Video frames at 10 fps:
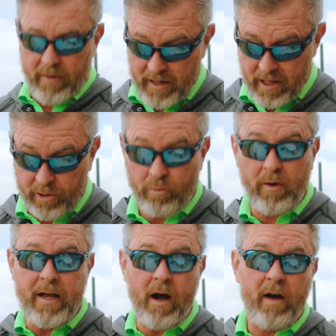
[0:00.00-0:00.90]
hitting
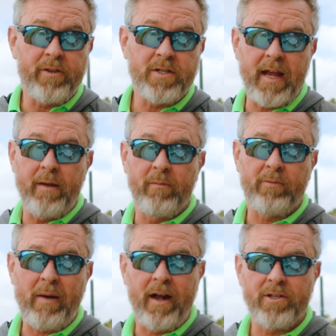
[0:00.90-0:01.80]
3 off the same
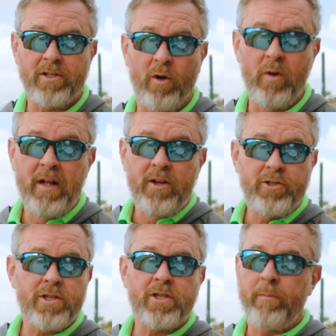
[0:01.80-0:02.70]
spot. So
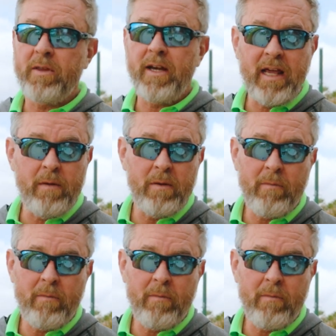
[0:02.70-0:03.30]
just something to keep in